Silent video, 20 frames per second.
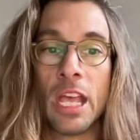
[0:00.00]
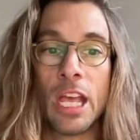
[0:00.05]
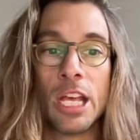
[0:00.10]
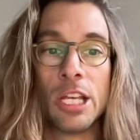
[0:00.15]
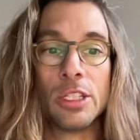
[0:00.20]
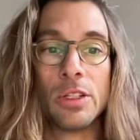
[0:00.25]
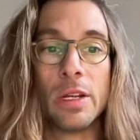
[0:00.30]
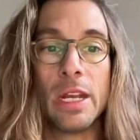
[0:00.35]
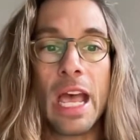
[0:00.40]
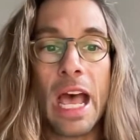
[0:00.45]

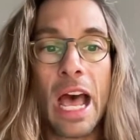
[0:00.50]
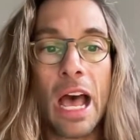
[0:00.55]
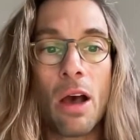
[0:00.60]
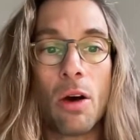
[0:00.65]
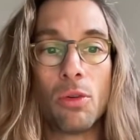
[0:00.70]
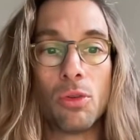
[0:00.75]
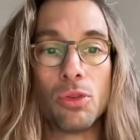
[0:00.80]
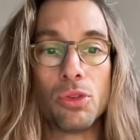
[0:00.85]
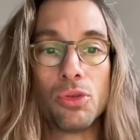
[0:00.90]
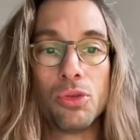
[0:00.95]
So
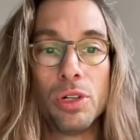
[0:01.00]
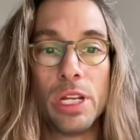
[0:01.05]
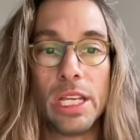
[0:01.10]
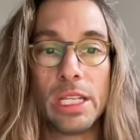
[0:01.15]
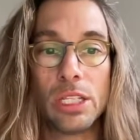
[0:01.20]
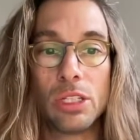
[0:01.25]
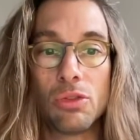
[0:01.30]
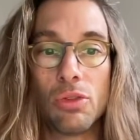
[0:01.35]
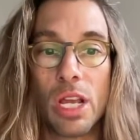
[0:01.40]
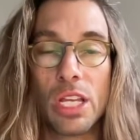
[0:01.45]
now through
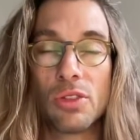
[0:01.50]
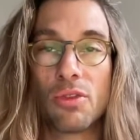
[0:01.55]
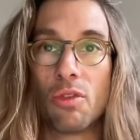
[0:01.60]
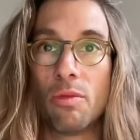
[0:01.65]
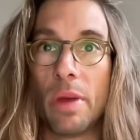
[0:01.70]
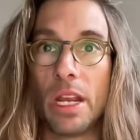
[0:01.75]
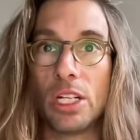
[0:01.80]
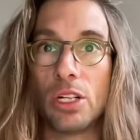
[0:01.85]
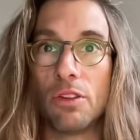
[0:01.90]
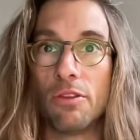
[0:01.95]
this
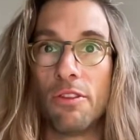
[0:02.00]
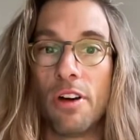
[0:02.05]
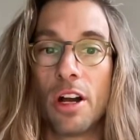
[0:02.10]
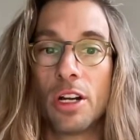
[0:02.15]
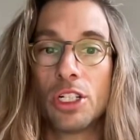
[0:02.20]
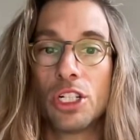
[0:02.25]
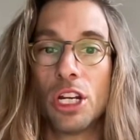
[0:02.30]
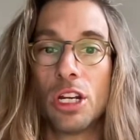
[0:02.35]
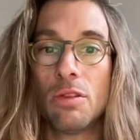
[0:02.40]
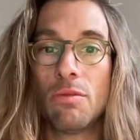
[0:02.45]
transformation
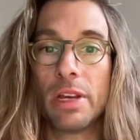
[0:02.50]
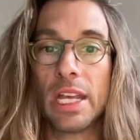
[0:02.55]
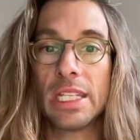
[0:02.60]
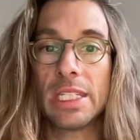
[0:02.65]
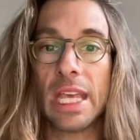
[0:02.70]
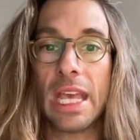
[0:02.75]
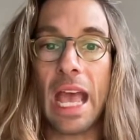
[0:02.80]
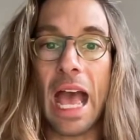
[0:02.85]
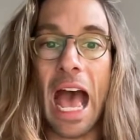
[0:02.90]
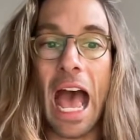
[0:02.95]
function, we can
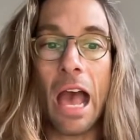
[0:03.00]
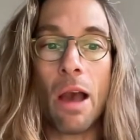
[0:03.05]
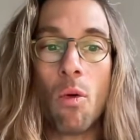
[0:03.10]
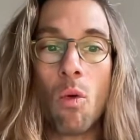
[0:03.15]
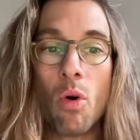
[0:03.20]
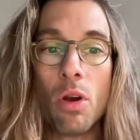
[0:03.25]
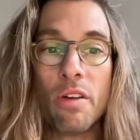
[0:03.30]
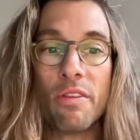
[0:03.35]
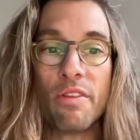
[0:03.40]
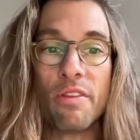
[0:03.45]
say, I
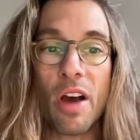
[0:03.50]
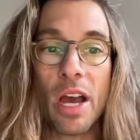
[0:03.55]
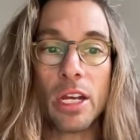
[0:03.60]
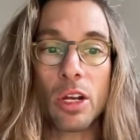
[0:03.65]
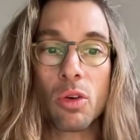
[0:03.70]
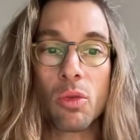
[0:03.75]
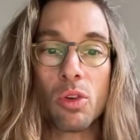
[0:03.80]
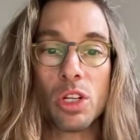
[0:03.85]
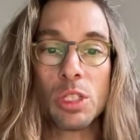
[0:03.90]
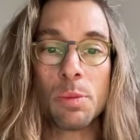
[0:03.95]
want to find a
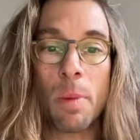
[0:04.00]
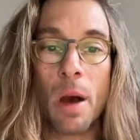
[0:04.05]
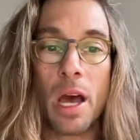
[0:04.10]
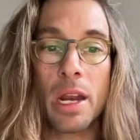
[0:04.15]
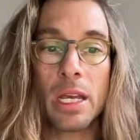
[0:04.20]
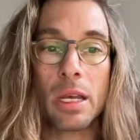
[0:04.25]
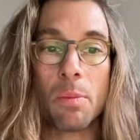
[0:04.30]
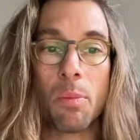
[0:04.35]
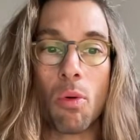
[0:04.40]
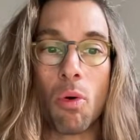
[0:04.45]

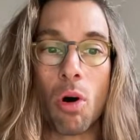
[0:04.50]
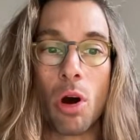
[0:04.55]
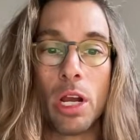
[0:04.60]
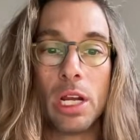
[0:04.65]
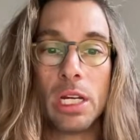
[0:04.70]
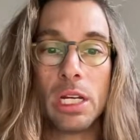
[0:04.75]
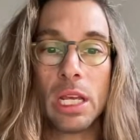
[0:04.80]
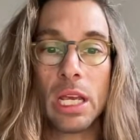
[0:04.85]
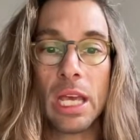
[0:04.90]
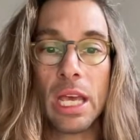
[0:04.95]
corresponding
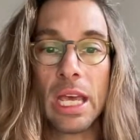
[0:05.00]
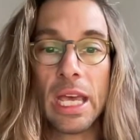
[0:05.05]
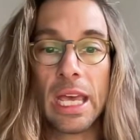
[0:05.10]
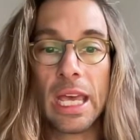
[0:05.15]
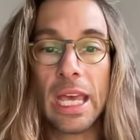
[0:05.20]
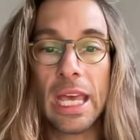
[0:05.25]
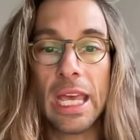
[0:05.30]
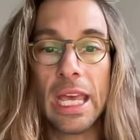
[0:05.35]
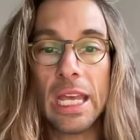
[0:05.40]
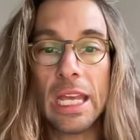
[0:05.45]
point
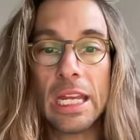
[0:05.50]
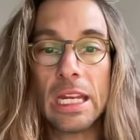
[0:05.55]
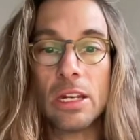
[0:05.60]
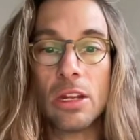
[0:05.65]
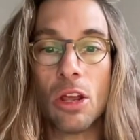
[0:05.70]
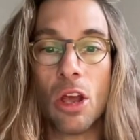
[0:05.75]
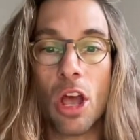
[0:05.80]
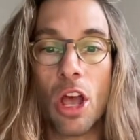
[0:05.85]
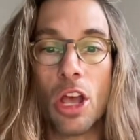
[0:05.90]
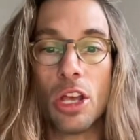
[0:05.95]

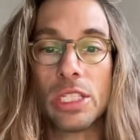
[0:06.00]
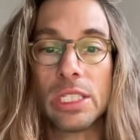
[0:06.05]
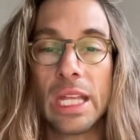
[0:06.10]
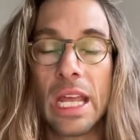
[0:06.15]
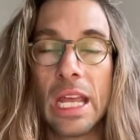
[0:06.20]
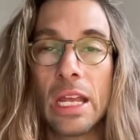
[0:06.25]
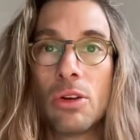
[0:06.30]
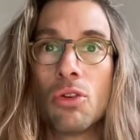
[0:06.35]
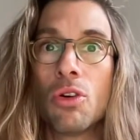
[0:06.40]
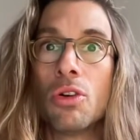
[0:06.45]
in a
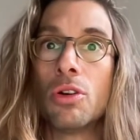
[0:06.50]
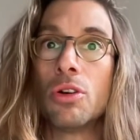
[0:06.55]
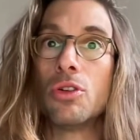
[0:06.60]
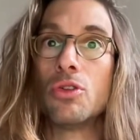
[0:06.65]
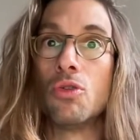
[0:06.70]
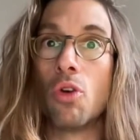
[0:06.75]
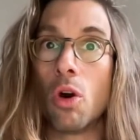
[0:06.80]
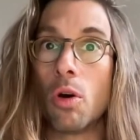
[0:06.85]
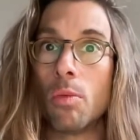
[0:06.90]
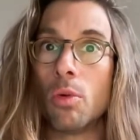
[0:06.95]
standard
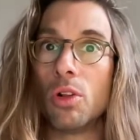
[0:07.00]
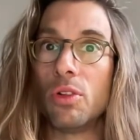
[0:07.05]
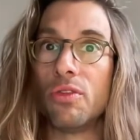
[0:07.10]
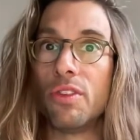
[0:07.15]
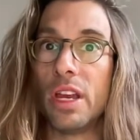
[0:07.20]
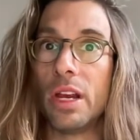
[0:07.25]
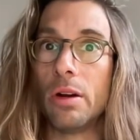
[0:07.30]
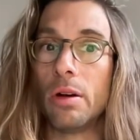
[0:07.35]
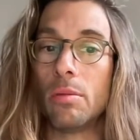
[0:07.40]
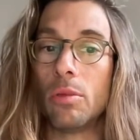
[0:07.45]
normal
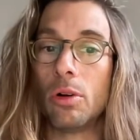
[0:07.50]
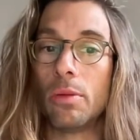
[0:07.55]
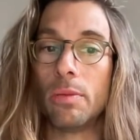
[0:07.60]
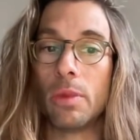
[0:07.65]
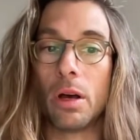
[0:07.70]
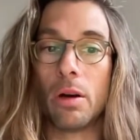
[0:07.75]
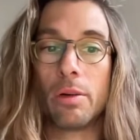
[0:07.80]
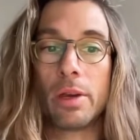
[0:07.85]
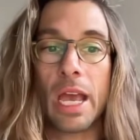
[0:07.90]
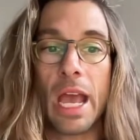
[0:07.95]
variable.
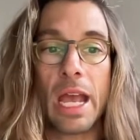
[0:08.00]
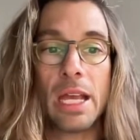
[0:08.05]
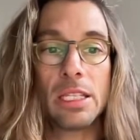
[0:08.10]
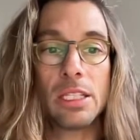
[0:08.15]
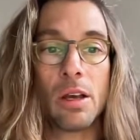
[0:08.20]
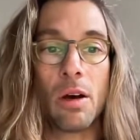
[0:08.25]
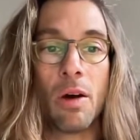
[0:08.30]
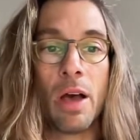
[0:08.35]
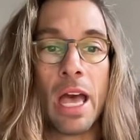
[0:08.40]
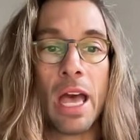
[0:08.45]
Okay,
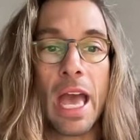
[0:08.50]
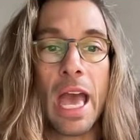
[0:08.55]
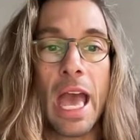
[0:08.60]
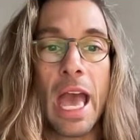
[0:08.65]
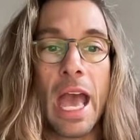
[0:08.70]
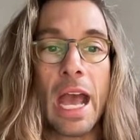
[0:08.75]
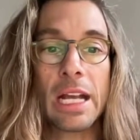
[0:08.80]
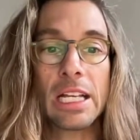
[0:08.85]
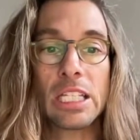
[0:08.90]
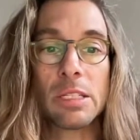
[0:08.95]
so
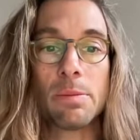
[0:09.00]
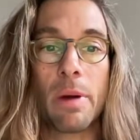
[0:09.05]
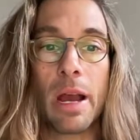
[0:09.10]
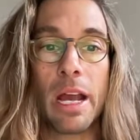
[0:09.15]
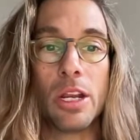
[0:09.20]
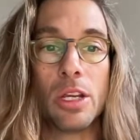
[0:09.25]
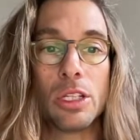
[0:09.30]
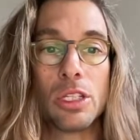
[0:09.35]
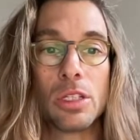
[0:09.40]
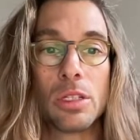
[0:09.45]
x
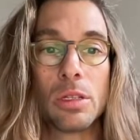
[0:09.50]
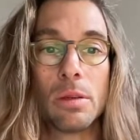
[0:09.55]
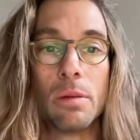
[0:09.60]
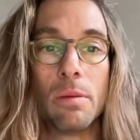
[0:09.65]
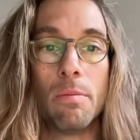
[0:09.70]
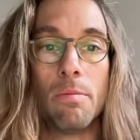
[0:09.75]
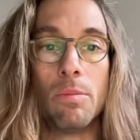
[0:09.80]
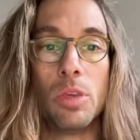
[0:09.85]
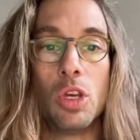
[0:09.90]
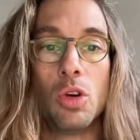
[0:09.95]
minus
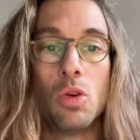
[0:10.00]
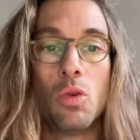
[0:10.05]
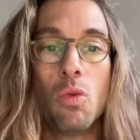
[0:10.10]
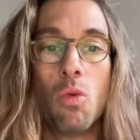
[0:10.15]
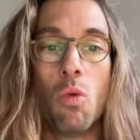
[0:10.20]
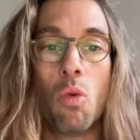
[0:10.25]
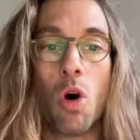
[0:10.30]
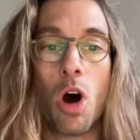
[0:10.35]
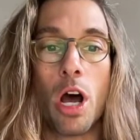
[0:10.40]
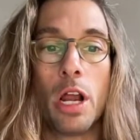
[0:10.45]
mu,
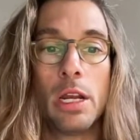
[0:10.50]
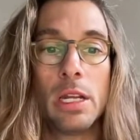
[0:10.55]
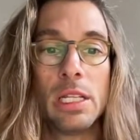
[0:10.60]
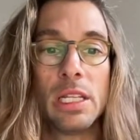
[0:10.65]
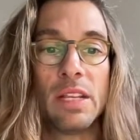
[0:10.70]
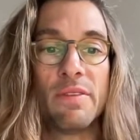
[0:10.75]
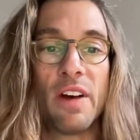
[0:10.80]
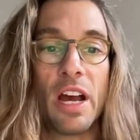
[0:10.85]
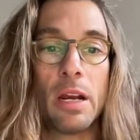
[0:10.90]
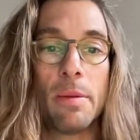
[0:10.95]
1,
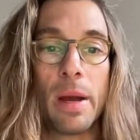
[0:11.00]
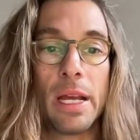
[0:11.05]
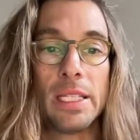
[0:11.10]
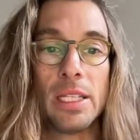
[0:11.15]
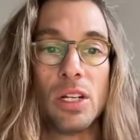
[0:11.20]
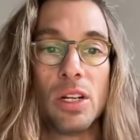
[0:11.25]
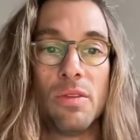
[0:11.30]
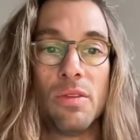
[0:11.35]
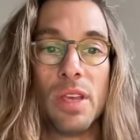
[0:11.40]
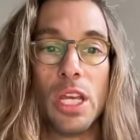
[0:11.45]
divided by
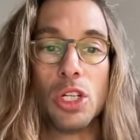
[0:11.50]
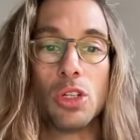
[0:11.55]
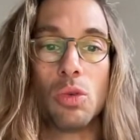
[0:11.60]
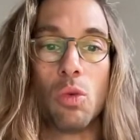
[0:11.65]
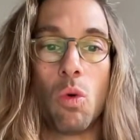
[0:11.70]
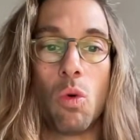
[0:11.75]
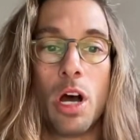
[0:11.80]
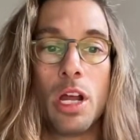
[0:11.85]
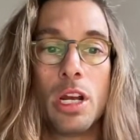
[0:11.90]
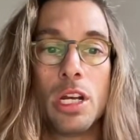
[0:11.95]
standard deviation
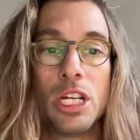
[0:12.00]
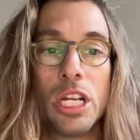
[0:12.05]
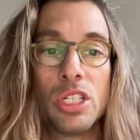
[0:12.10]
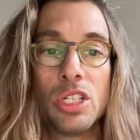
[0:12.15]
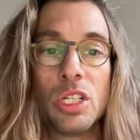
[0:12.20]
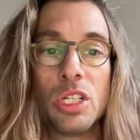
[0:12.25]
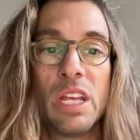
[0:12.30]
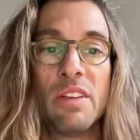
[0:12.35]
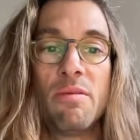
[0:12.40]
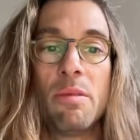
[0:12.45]
1, that
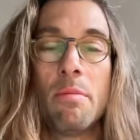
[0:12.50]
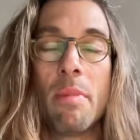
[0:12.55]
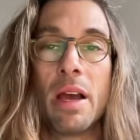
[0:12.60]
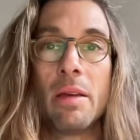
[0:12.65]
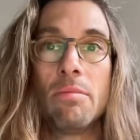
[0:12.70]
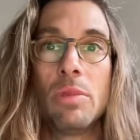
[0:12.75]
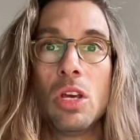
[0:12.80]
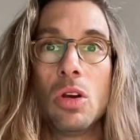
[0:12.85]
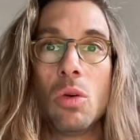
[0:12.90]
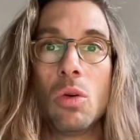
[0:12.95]
should give me my
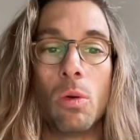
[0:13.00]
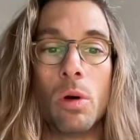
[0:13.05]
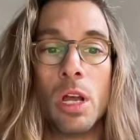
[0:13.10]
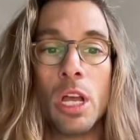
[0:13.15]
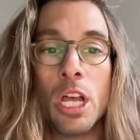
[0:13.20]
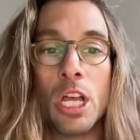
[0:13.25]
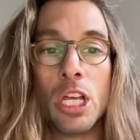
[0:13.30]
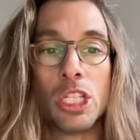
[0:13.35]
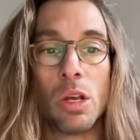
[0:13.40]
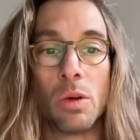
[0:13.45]
mu.
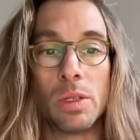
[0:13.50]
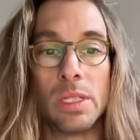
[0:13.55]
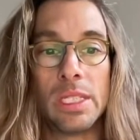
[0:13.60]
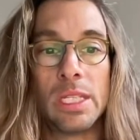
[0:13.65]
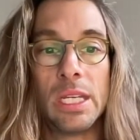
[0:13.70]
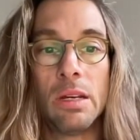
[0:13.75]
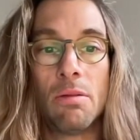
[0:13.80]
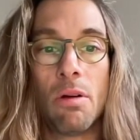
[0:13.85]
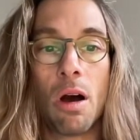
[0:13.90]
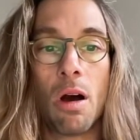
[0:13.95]
So
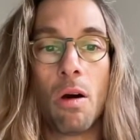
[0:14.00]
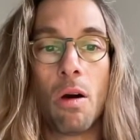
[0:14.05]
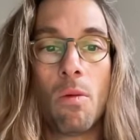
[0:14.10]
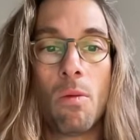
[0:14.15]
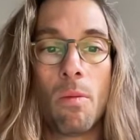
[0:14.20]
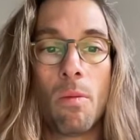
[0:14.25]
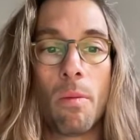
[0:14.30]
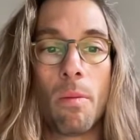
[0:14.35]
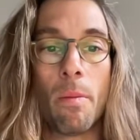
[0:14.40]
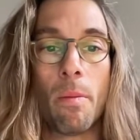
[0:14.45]

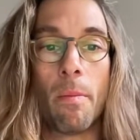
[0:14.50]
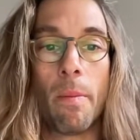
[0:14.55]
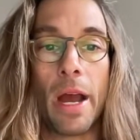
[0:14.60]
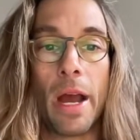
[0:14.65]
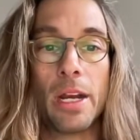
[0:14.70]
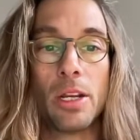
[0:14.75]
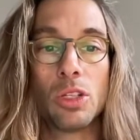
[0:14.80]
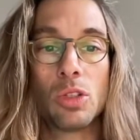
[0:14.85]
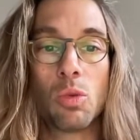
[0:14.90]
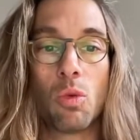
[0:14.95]
0
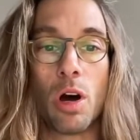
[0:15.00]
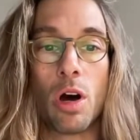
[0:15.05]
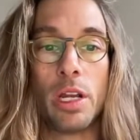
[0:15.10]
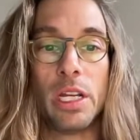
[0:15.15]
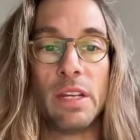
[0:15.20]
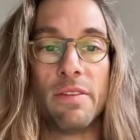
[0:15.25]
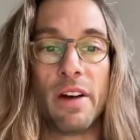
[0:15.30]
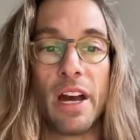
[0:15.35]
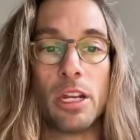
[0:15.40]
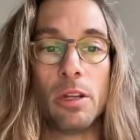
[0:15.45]
minus 1
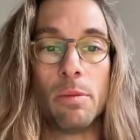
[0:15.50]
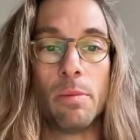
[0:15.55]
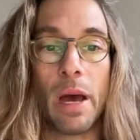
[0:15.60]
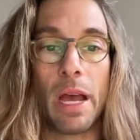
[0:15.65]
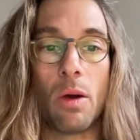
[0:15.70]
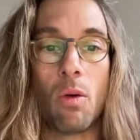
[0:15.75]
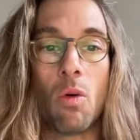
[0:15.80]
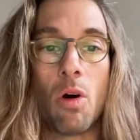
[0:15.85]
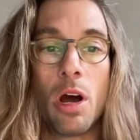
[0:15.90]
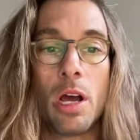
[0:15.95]
divided by
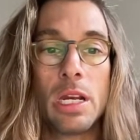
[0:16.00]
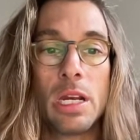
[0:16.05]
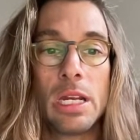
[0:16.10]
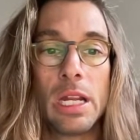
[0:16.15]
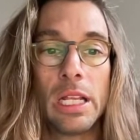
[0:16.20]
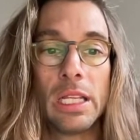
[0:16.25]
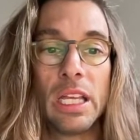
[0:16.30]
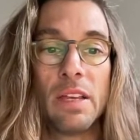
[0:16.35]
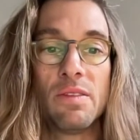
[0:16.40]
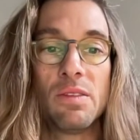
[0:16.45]
1,
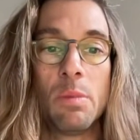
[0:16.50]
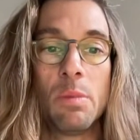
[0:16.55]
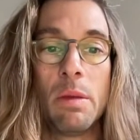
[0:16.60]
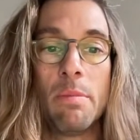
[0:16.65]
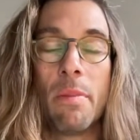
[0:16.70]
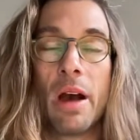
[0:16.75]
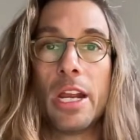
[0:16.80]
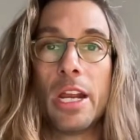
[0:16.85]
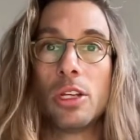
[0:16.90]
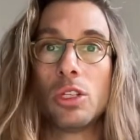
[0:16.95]
that gives me
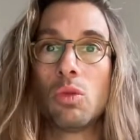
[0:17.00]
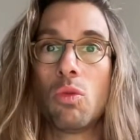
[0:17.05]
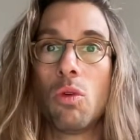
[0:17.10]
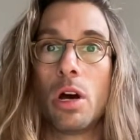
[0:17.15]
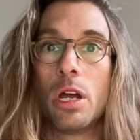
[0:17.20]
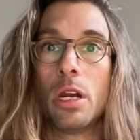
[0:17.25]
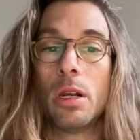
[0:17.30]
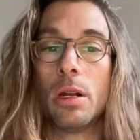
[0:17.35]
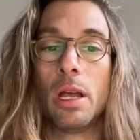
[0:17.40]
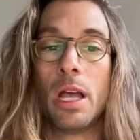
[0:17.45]
minus
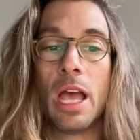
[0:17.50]
1.